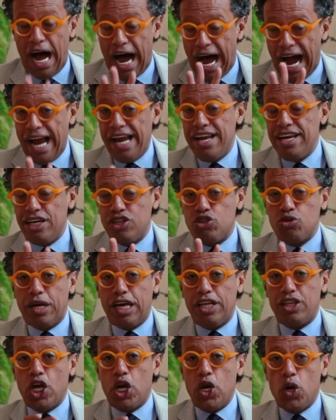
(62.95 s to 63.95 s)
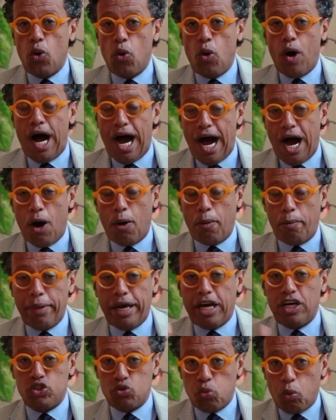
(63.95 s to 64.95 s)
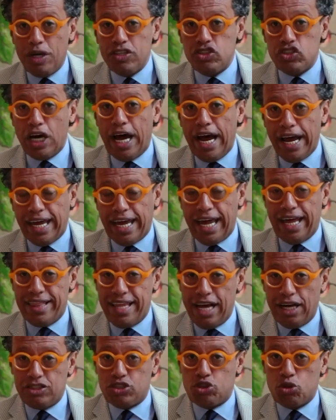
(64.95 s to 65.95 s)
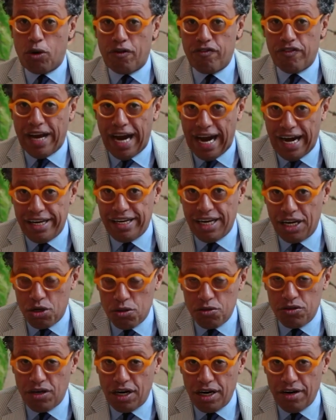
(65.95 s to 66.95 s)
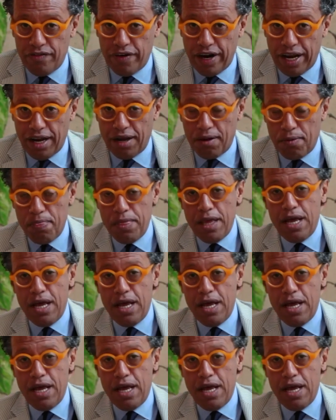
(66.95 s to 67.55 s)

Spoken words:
I need to get the know-how, because once I get that sort of guide that you're delivering,